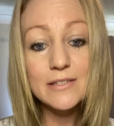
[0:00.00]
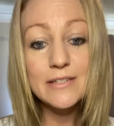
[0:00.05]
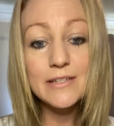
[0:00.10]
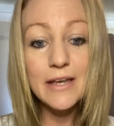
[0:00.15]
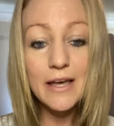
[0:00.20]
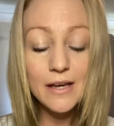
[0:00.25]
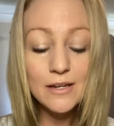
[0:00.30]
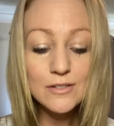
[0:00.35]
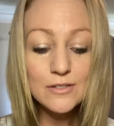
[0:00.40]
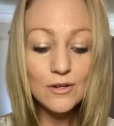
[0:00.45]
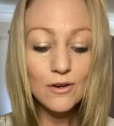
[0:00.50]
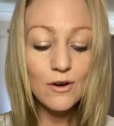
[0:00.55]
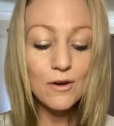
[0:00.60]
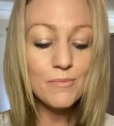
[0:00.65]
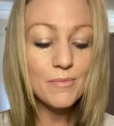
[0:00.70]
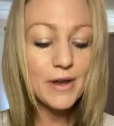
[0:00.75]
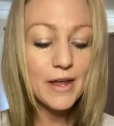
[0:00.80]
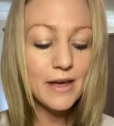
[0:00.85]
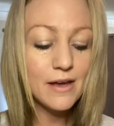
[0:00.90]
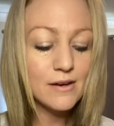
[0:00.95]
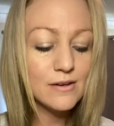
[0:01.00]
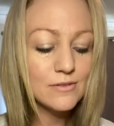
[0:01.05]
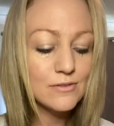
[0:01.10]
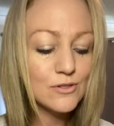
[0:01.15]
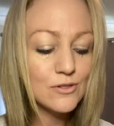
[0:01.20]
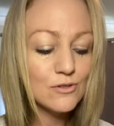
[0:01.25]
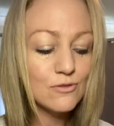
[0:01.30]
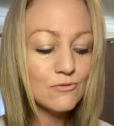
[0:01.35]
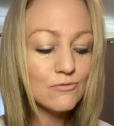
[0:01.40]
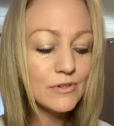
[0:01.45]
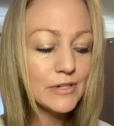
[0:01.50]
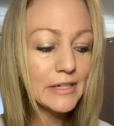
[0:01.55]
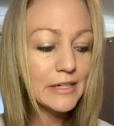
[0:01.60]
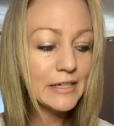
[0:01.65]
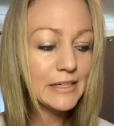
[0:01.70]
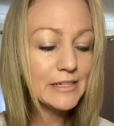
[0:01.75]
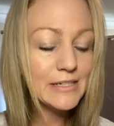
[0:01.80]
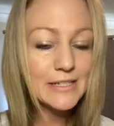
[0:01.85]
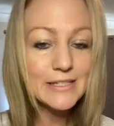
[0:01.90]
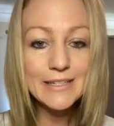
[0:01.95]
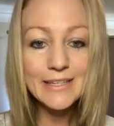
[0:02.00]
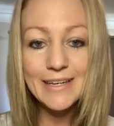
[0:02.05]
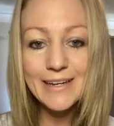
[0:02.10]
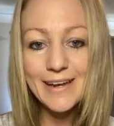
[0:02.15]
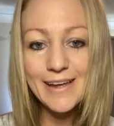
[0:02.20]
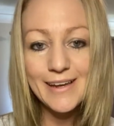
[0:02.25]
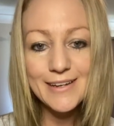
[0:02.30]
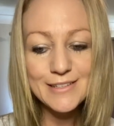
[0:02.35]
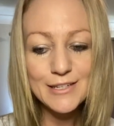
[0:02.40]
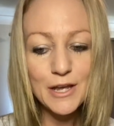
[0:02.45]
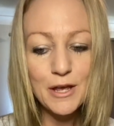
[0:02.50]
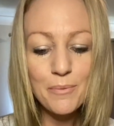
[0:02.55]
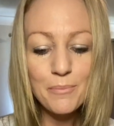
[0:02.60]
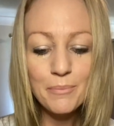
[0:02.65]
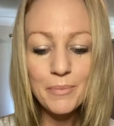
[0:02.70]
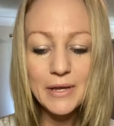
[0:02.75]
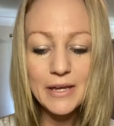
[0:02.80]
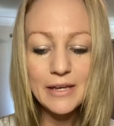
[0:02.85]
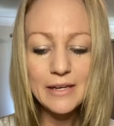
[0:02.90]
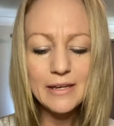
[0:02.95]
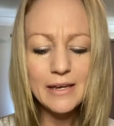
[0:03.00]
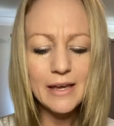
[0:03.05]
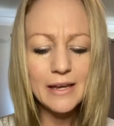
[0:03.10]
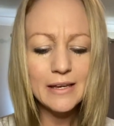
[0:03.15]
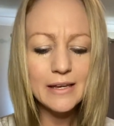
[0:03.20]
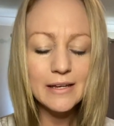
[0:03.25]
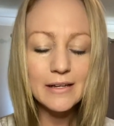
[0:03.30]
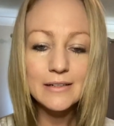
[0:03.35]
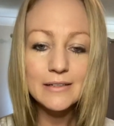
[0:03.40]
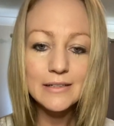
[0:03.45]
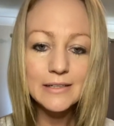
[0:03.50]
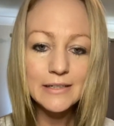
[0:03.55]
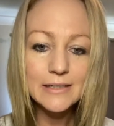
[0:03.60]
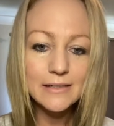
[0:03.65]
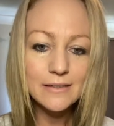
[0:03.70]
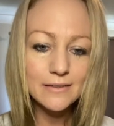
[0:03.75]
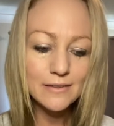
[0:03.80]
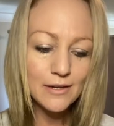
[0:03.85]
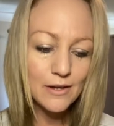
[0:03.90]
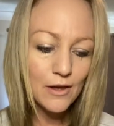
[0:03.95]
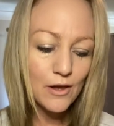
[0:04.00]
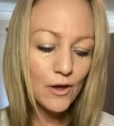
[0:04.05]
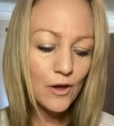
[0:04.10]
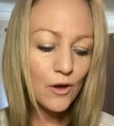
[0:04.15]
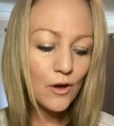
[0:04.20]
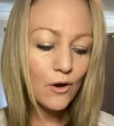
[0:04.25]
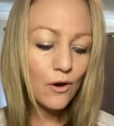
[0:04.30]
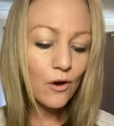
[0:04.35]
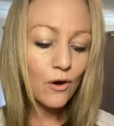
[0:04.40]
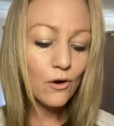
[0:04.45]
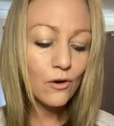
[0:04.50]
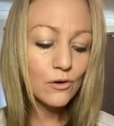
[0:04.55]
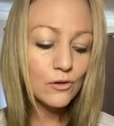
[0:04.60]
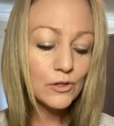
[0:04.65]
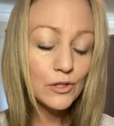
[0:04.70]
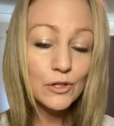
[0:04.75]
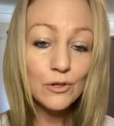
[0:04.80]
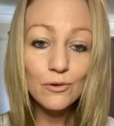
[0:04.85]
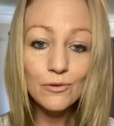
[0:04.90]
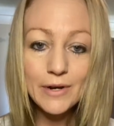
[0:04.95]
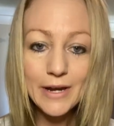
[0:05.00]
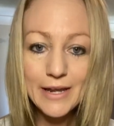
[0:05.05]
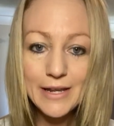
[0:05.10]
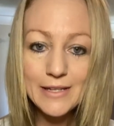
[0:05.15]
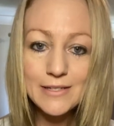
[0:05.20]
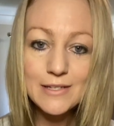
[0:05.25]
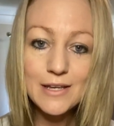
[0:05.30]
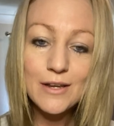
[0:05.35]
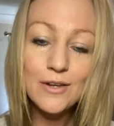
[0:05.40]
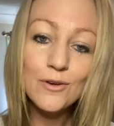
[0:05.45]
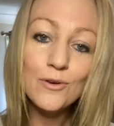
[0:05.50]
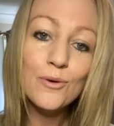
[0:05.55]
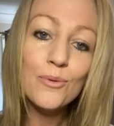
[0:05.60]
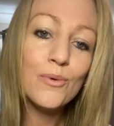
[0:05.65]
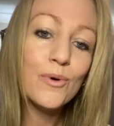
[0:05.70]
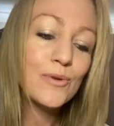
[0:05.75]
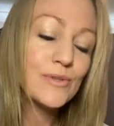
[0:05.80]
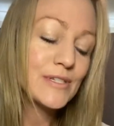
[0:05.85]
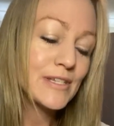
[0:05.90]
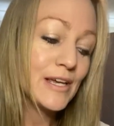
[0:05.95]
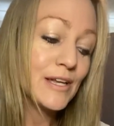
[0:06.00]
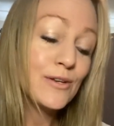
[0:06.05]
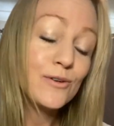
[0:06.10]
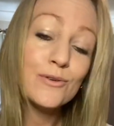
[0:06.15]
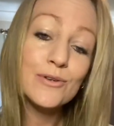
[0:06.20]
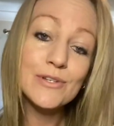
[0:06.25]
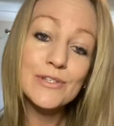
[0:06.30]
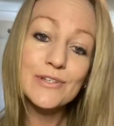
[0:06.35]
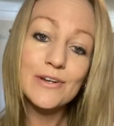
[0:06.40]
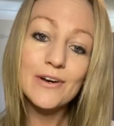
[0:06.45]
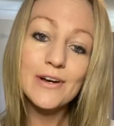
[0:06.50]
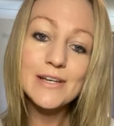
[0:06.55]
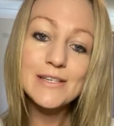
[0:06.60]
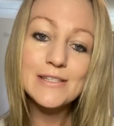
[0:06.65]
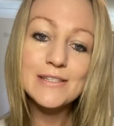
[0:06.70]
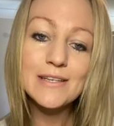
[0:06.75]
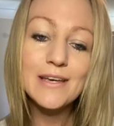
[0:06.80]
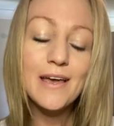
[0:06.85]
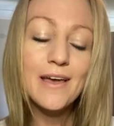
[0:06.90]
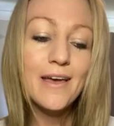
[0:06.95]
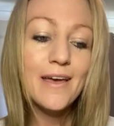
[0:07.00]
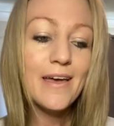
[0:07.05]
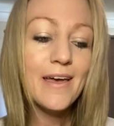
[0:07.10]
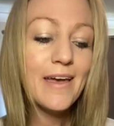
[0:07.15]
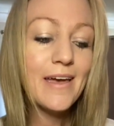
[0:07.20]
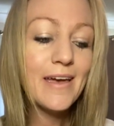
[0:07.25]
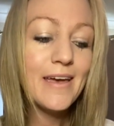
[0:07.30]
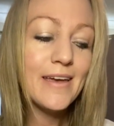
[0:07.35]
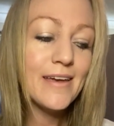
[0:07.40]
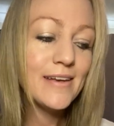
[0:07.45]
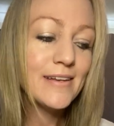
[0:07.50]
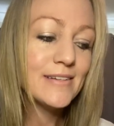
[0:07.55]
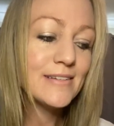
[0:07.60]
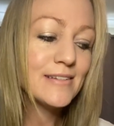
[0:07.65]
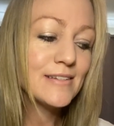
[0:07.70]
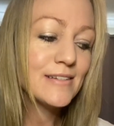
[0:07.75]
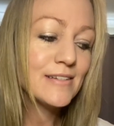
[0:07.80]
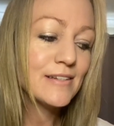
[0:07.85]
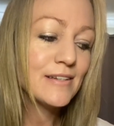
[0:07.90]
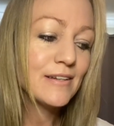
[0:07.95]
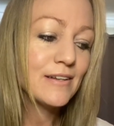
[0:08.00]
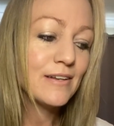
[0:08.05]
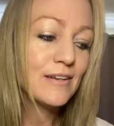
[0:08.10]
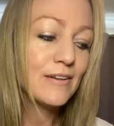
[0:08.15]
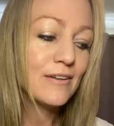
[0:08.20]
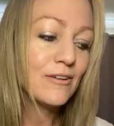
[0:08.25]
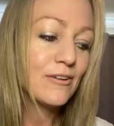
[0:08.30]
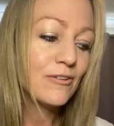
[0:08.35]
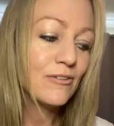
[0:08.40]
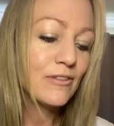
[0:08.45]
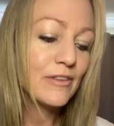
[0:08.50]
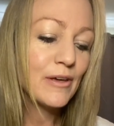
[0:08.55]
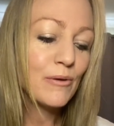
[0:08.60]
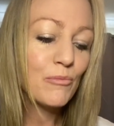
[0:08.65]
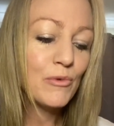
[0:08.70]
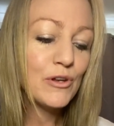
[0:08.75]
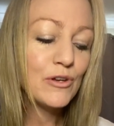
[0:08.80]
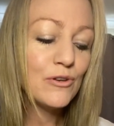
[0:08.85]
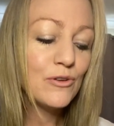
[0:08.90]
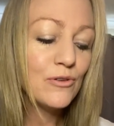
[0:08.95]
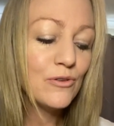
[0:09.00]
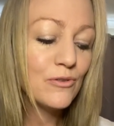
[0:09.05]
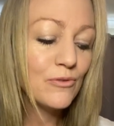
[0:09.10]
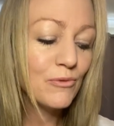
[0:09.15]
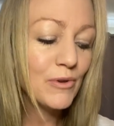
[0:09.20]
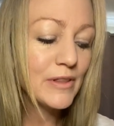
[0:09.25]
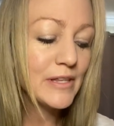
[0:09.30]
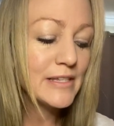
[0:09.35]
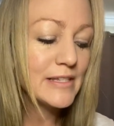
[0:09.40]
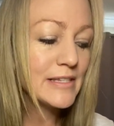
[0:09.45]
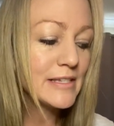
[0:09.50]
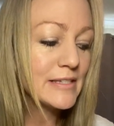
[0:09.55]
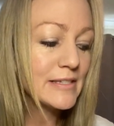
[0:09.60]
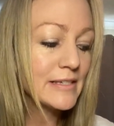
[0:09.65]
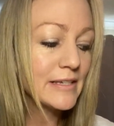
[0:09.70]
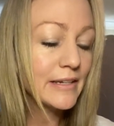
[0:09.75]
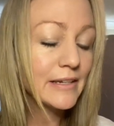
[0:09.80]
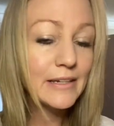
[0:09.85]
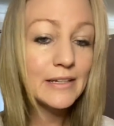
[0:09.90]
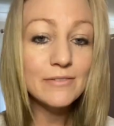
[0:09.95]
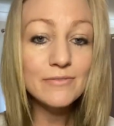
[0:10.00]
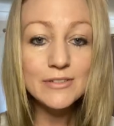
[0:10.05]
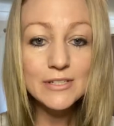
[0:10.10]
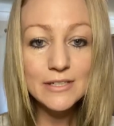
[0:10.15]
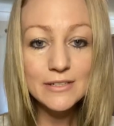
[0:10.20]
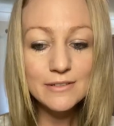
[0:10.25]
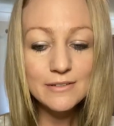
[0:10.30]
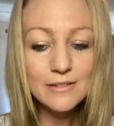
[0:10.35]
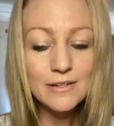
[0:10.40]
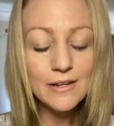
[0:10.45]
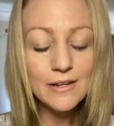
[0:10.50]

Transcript: downtime now to really just connect and be and get clear on your needs and your wants and your desires. And then when this is lifted,